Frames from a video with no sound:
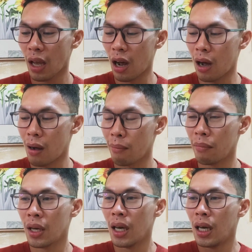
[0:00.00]

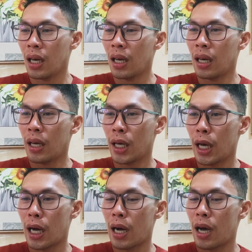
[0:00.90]

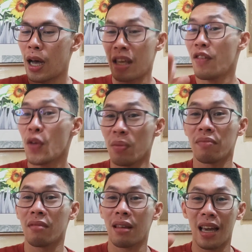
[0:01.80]
I give you
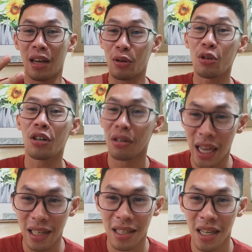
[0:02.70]
a good
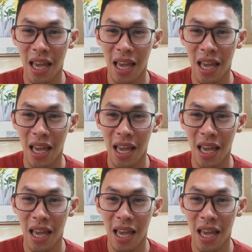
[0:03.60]
grade,